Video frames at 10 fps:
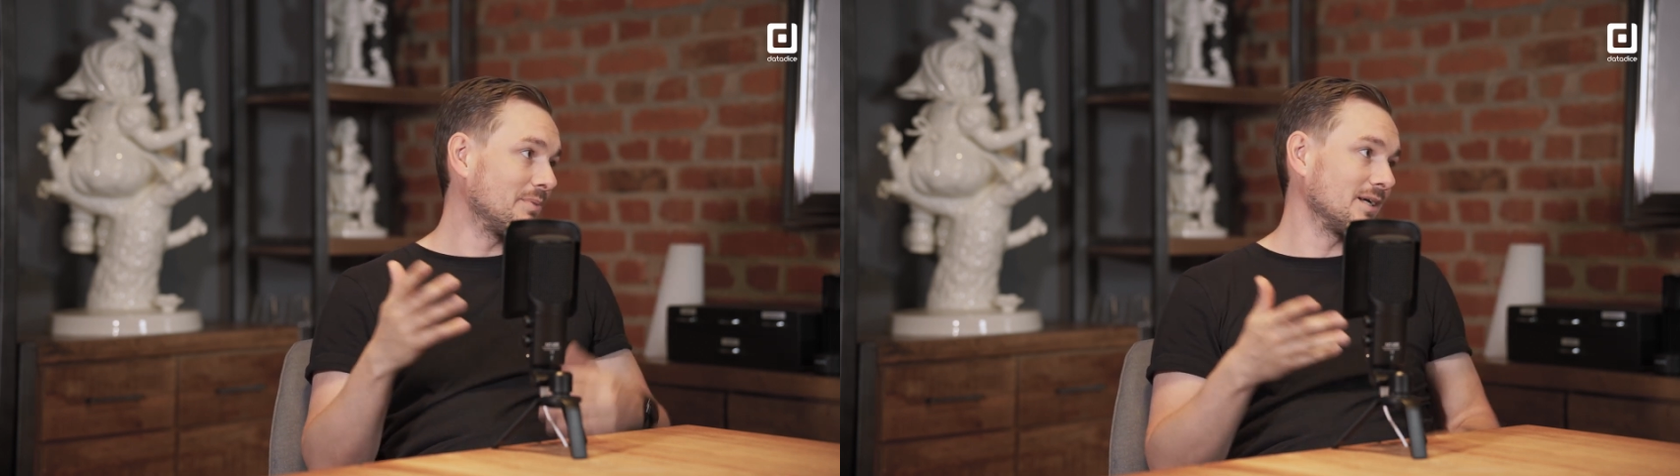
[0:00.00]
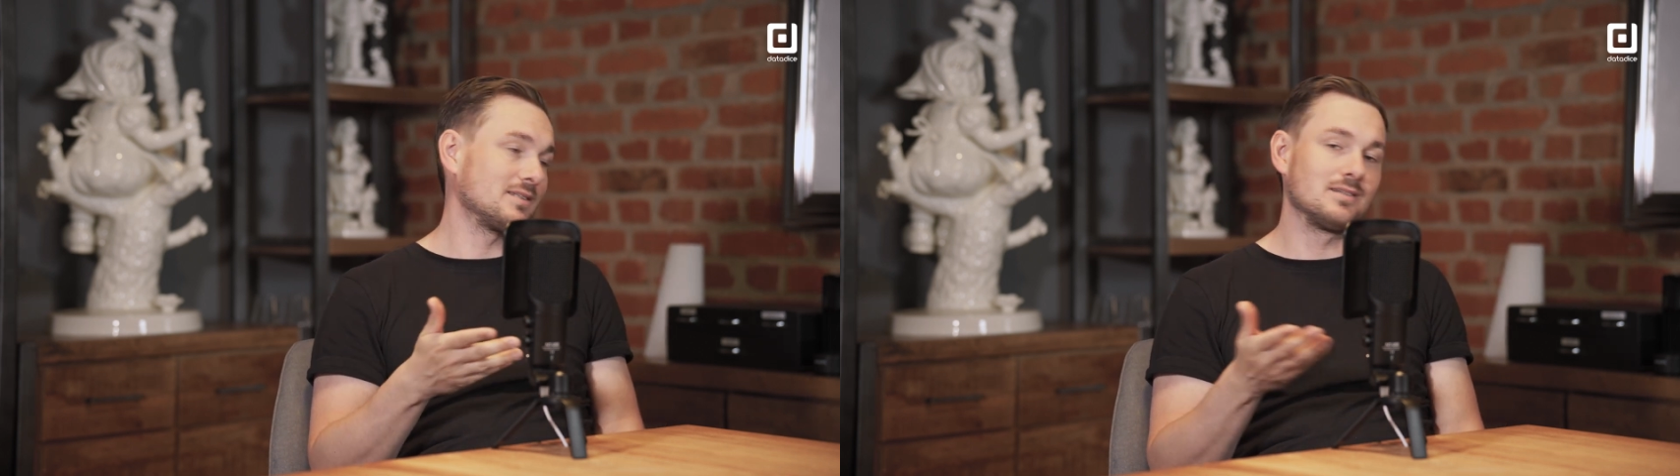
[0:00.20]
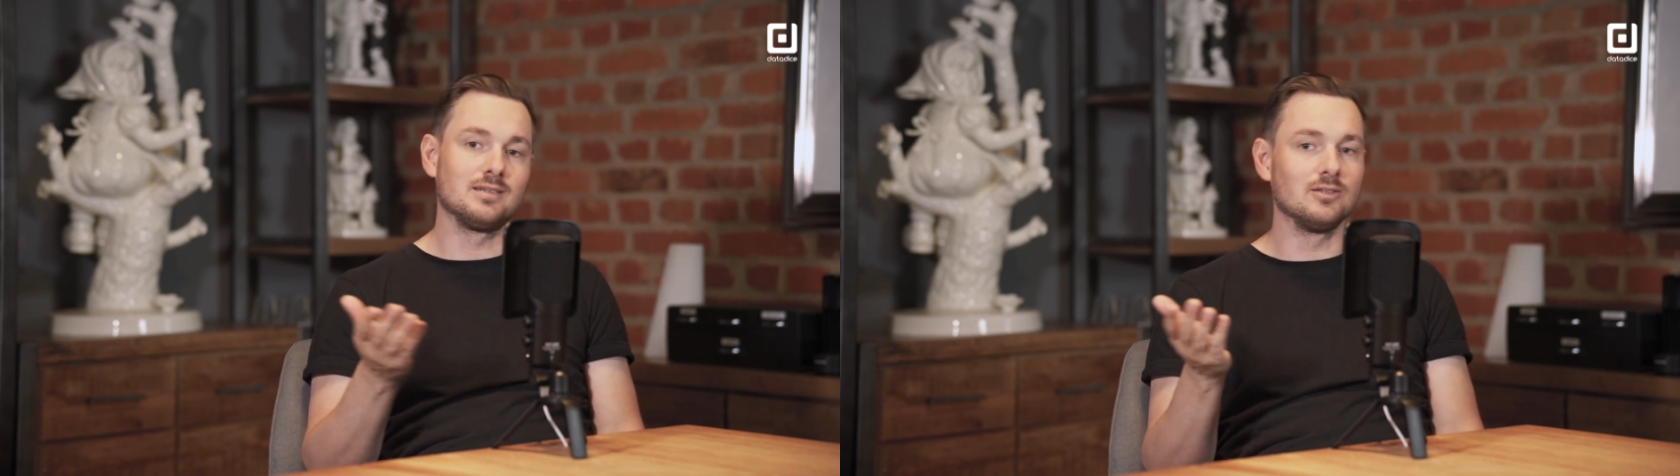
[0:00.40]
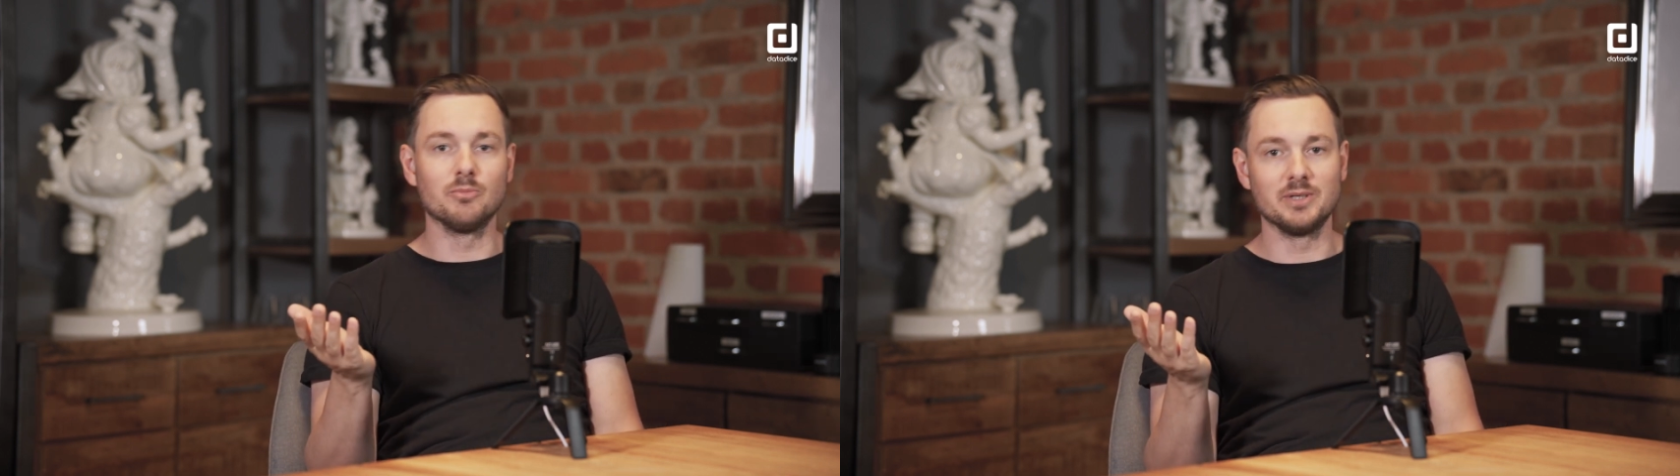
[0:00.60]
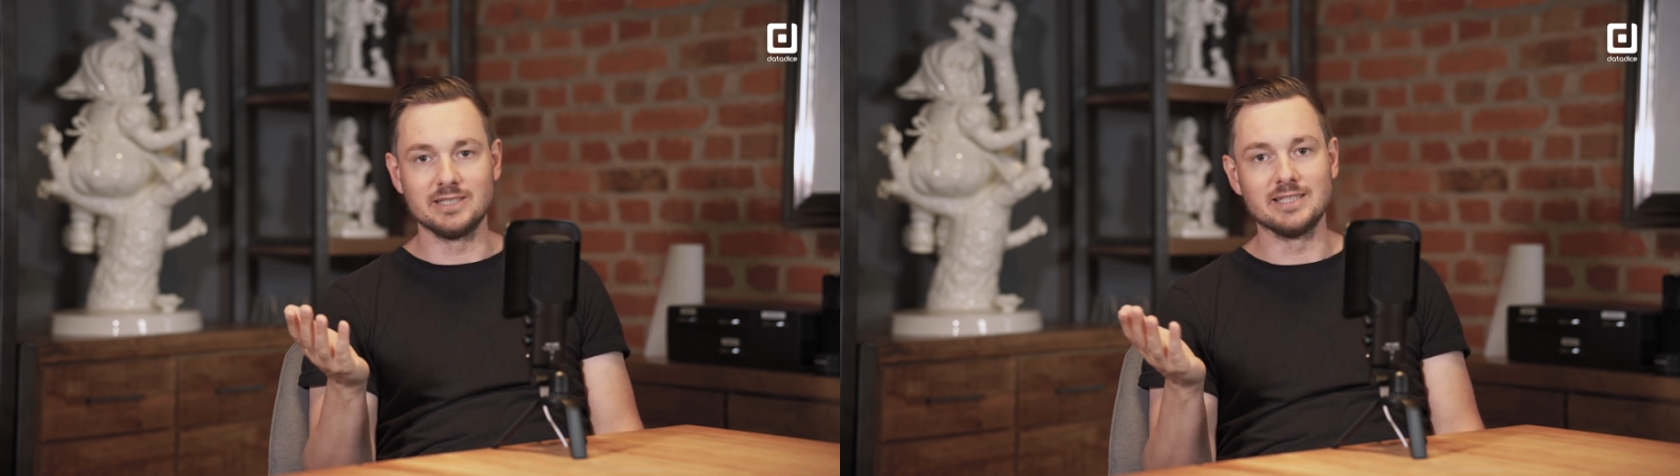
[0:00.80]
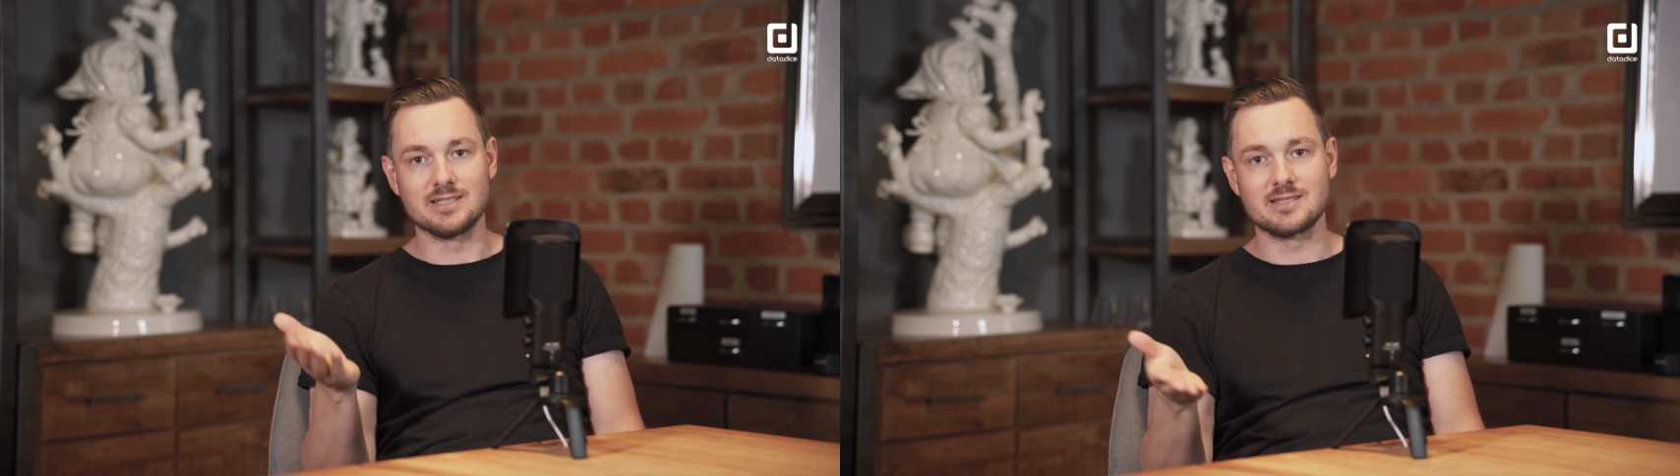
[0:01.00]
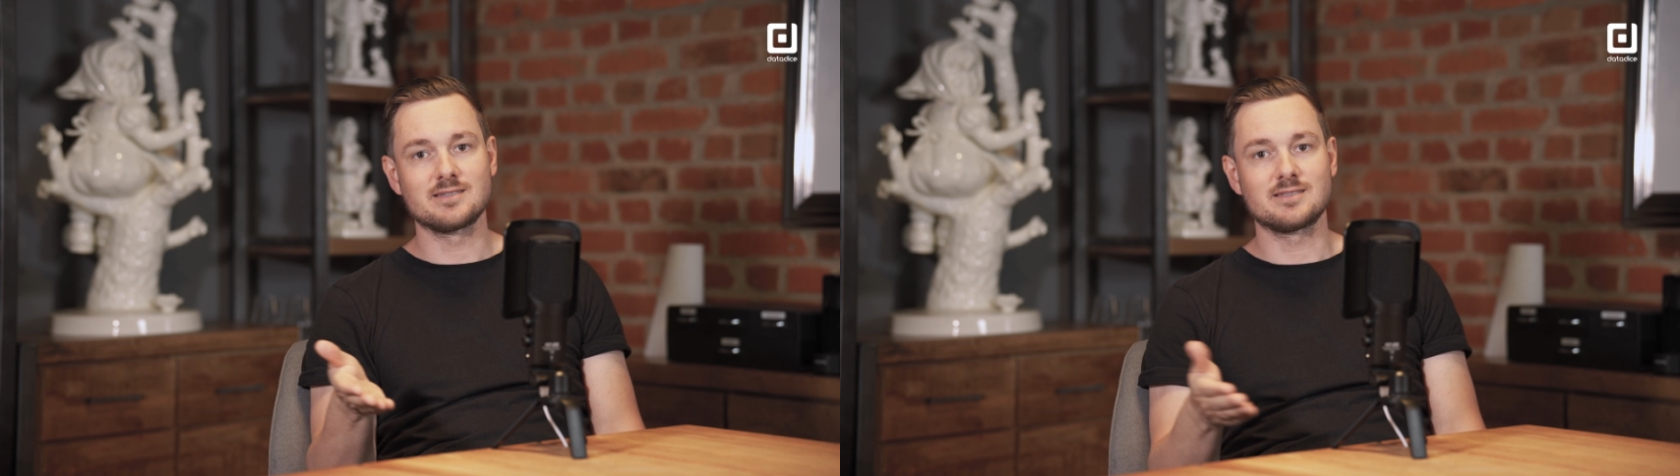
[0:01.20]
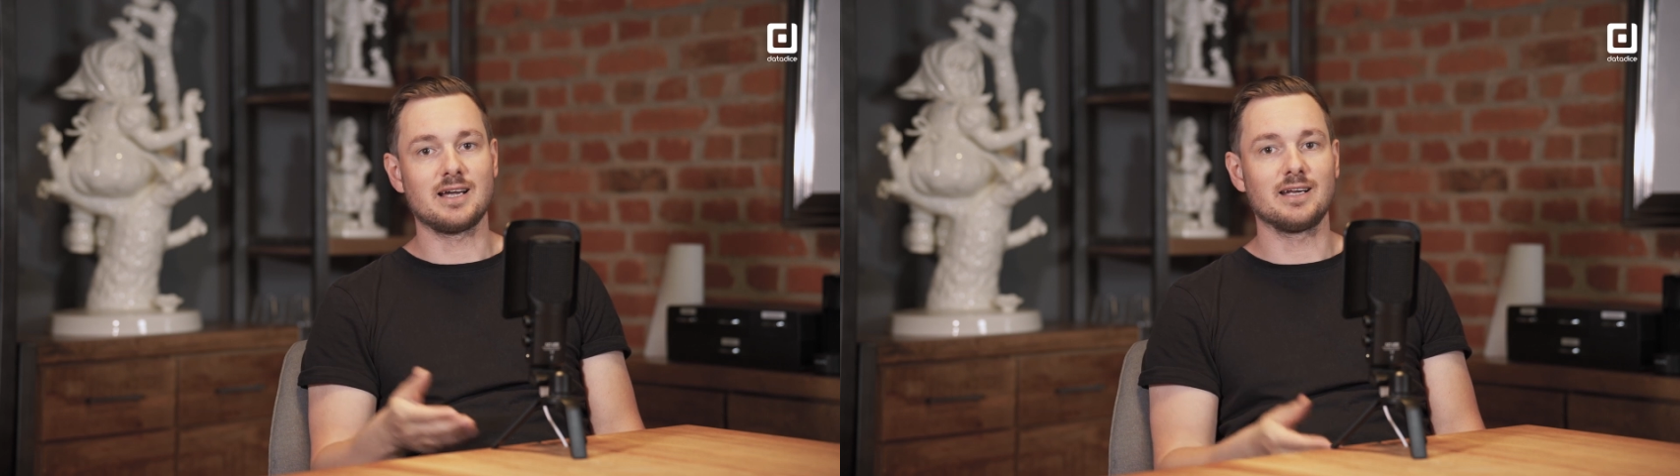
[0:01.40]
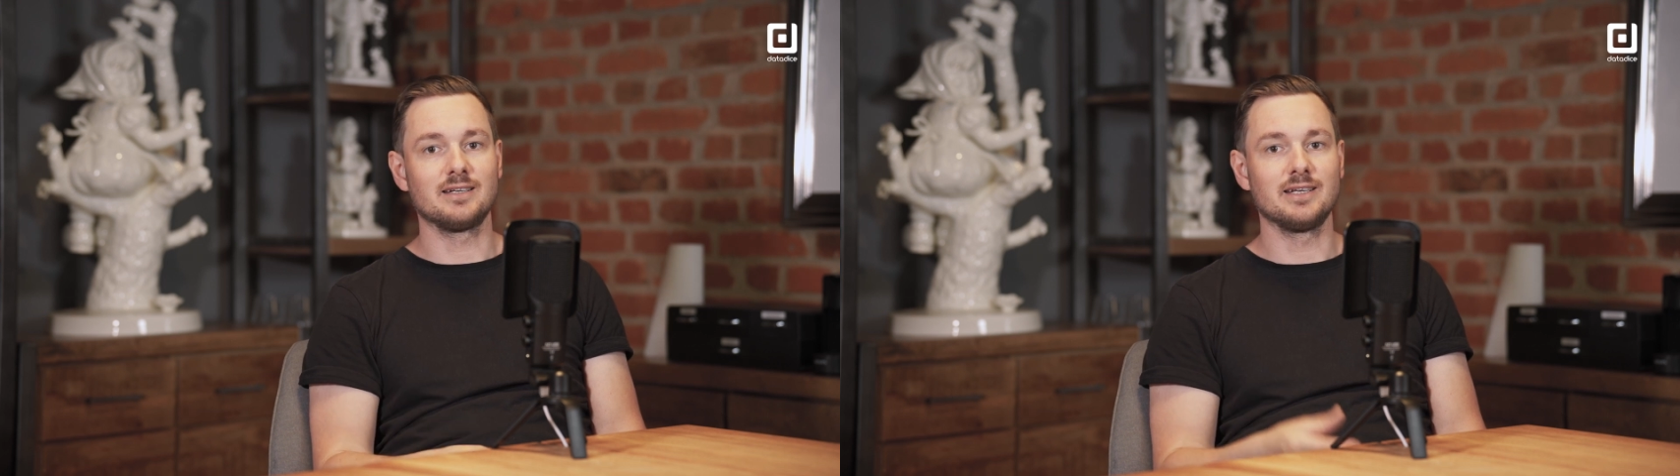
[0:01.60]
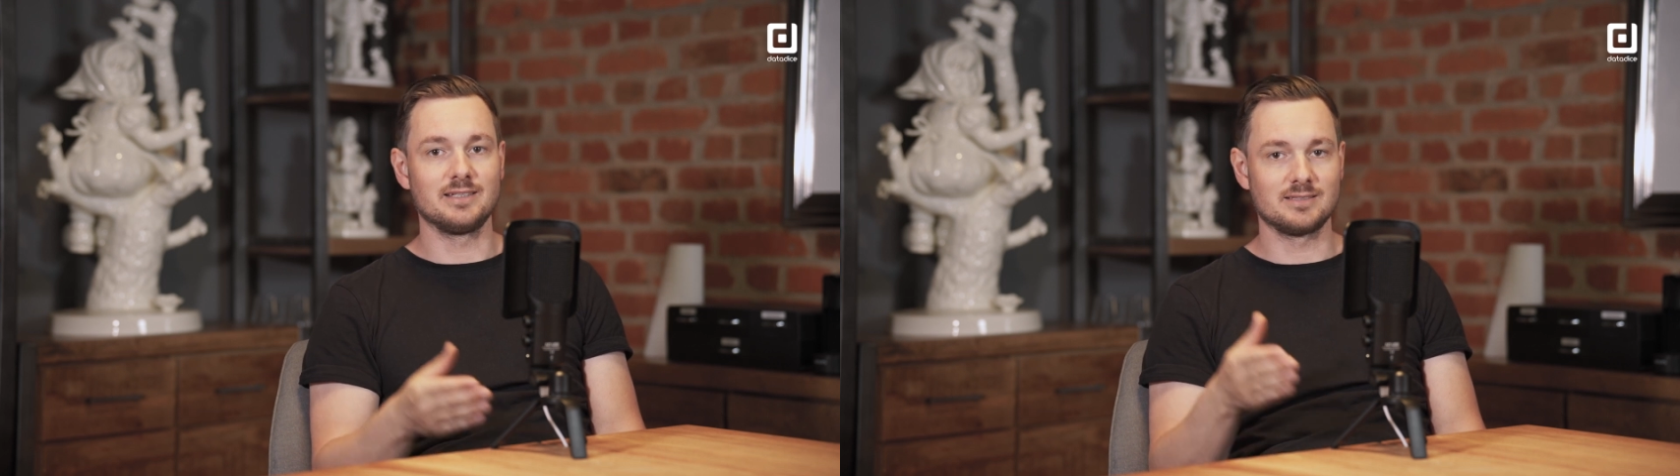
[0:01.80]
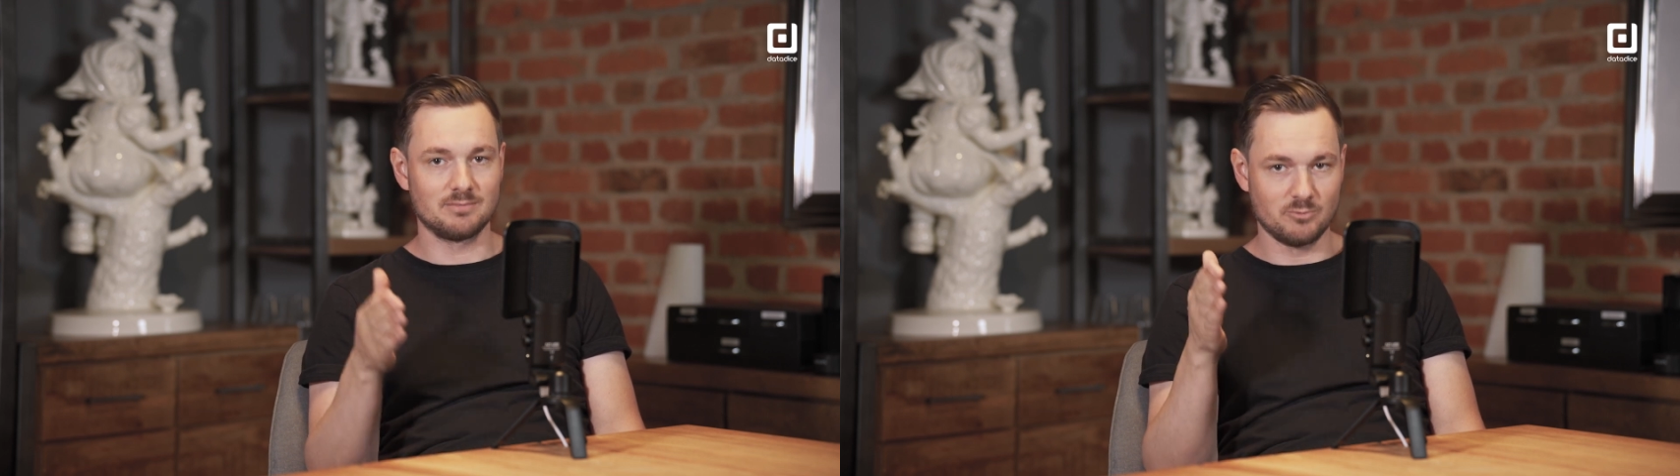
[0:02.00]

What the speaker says: but normally it's done that